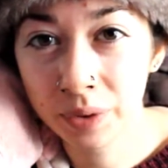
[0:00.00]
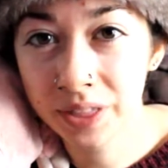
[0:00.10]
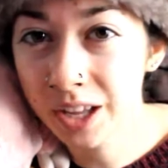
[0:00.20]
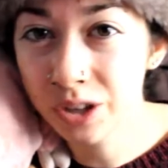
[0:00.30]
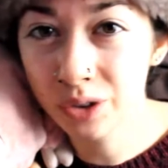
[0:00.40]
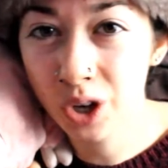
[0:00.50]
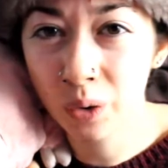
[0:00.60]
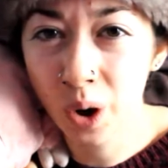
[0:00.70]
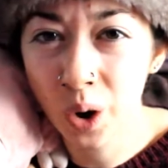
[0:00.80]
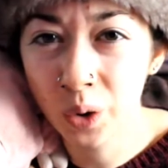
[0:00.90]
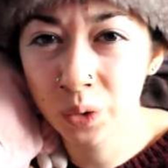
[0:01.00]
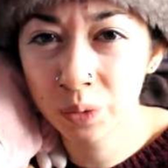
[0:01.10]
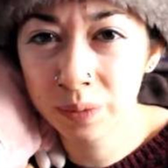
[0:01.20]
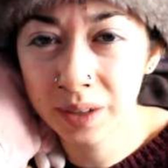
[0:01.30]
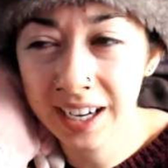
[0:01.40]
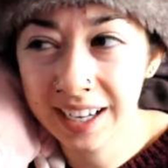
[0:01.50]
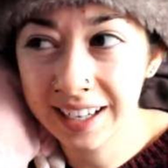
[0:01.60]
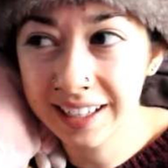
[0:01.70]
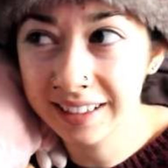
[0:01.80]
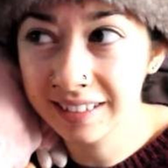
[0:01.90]
but then you'd go home
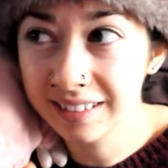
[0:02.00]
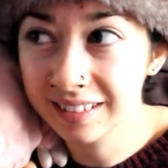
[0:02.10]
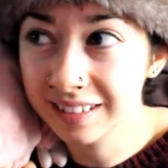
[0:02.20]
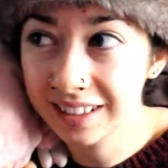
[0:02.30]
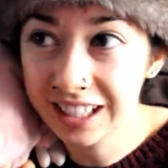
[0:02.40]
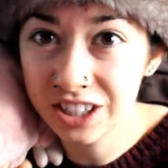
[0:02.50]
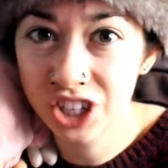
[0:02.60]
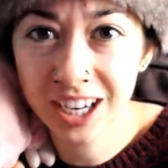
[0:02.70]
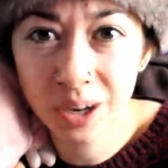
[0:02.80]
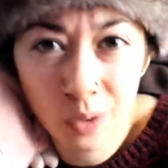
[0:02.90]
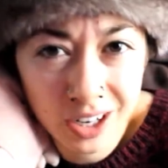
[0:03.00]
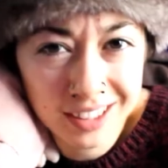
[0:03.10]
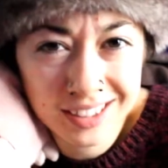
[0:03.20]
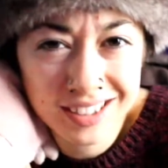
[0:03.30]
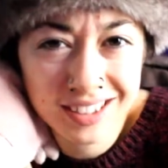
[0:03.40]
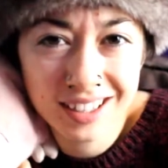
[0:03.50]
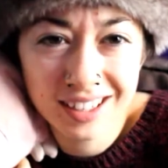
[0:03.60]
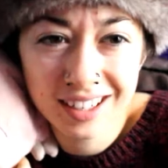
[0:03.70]
and eat chicken wings?